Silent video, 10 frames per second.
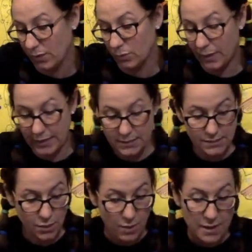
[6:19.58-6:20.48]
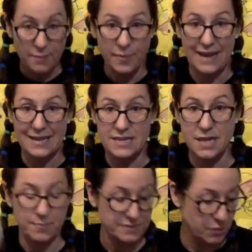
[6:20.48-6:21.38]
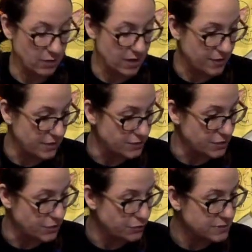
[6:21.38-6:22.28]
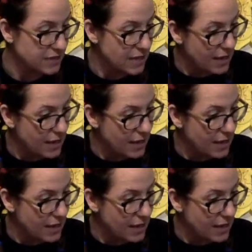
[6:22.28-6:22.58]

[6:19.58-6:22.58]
Okay, so packing tape is a great thing to use.